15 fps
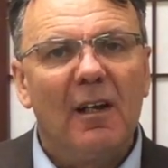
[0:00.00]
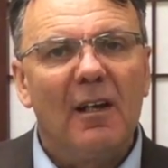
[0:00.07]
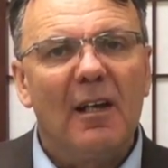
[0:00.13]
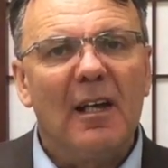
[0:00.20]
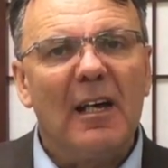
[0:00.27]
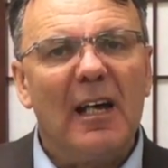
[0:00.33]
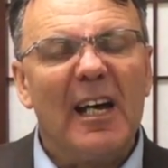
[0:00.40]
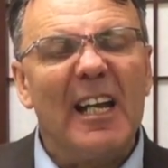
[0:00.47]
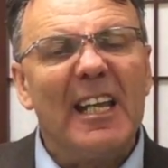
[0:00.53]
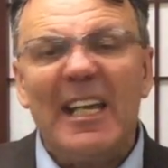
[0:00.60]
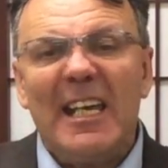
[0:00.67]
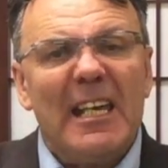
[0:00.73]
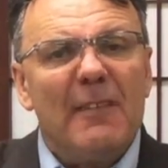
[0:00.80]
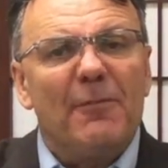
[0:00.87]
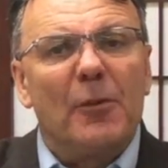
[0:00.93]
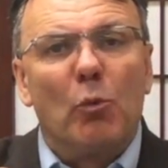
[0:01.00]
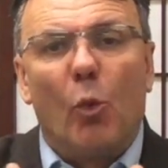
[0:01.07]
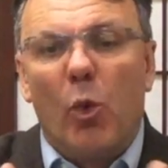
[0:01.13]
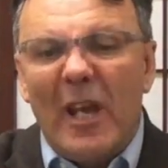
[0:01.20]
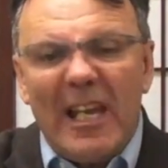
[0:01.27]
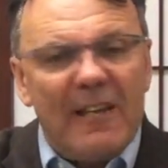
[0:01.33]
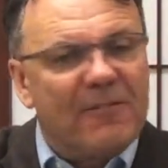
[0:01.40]
And even
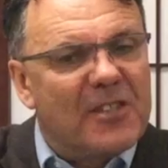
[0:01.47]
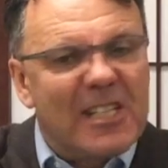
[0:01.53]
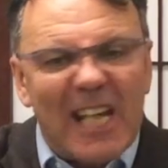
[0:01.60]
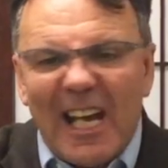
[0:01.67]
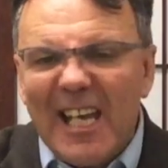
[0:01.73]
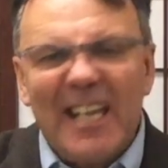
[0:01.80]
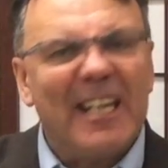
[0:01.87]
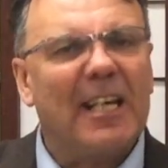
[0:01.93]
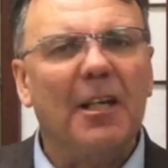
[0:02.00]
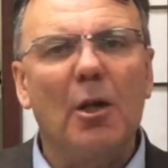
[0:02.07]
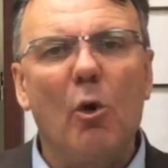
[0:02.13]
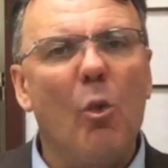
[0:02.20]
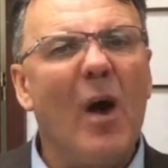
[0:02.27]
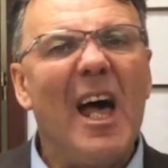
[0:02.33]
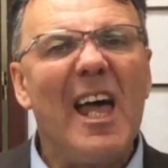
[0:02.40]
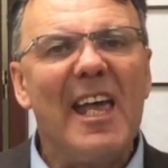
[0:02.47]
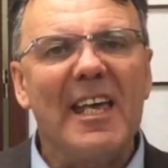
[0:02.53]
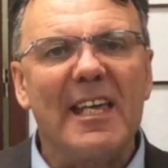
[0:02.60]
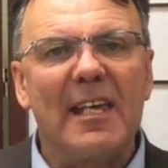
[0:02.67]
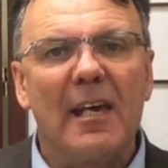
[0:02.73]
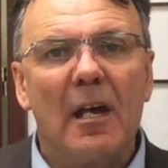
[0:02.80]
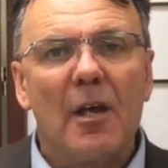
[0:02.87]
we've taken
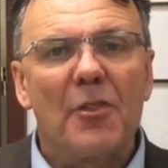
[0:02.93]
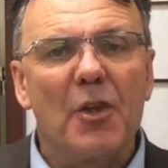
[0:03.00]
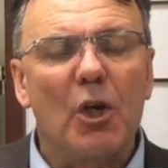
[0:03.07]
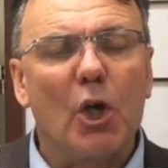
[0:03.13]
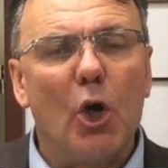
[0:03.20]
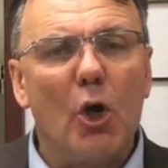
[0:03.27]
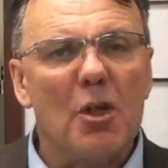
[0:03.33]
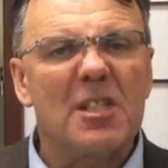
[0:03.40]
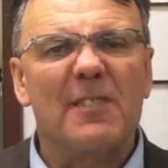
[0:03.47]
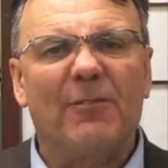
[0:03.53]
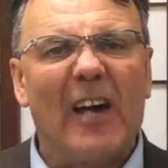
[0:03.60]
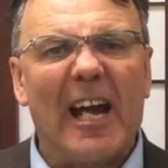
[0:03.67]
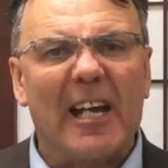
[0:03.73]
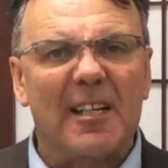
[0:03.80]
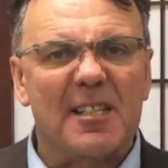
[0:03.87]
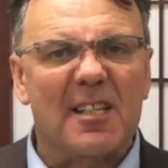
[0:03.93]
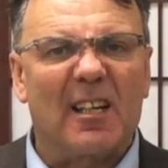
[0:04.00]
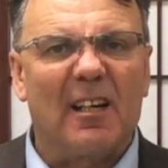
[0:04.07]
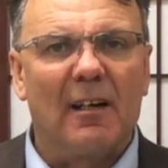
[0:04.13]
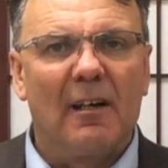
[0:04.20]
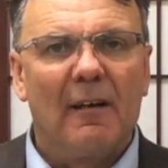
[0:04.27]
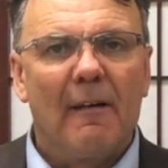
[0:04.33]
away the cost
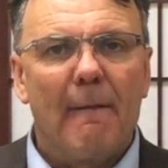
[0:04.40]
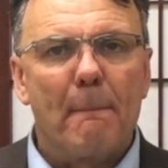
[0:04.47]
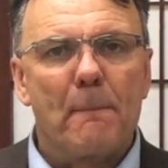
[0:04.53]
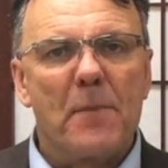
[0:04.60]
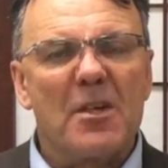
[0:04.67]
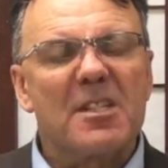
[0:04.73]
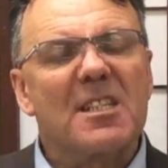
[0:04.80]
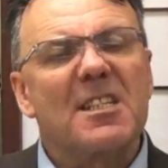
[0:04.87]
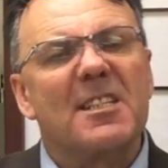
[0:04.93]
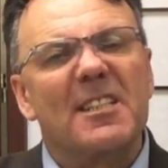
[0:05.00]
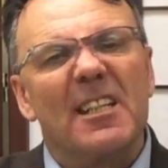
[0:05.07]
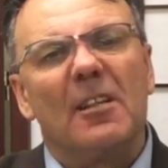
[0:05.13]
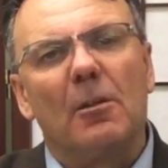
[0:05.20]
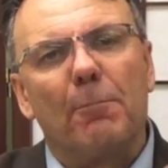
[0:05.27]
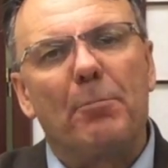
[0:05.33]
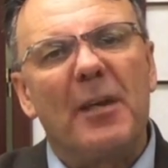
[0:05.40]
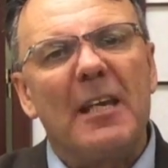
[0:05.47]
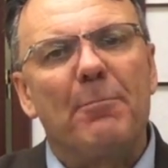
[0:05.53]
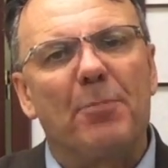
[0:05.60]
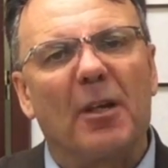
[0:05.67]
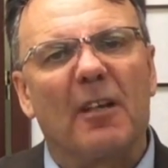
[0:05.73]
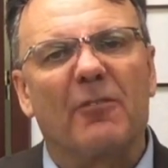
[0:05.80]
factor, but still
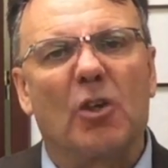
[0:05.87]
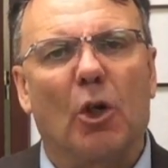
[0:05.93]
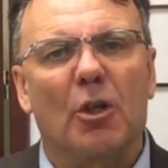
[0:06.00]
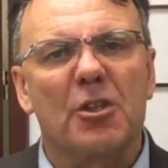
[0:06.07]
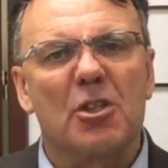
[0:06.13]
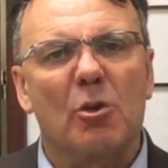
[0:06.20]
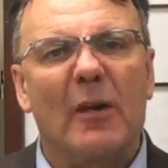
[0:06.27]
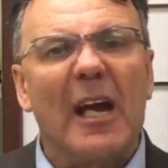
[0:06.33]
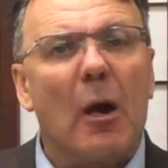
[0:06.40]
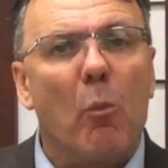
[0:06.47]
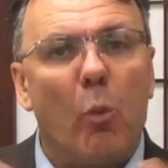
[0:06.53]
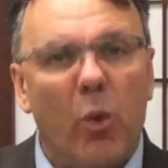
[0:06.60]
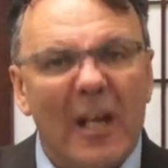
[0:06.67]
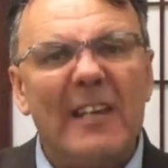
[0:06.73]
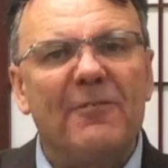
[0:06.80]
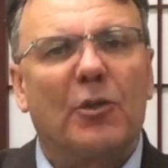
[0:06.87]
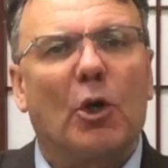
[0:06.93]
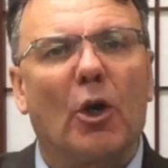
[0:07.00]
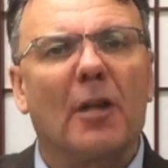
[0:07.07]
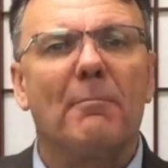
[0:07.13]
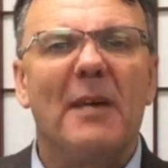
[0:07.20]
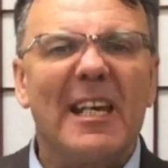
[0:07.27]
people have got to do it, and we've
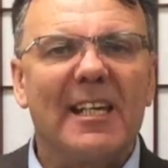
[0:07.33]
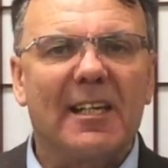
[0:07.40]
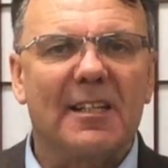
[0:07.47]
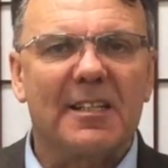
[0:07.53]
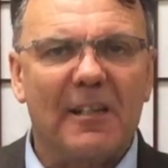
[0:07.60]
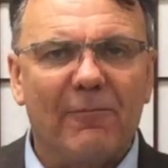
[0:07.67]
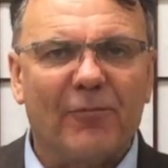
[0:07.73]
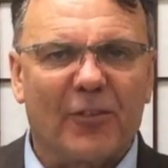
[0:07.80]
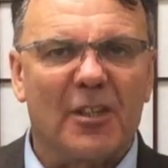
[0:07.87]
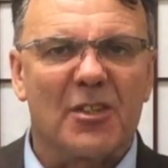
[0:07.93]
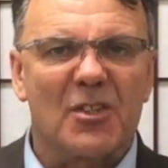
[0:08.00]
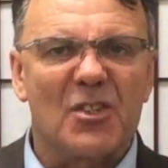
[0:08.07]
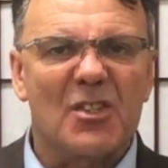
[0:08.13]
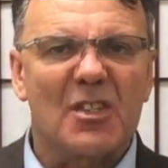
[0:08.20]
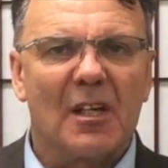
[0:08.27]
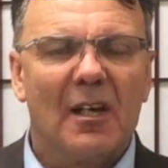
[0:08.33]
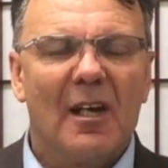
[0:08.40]
got to make a difference.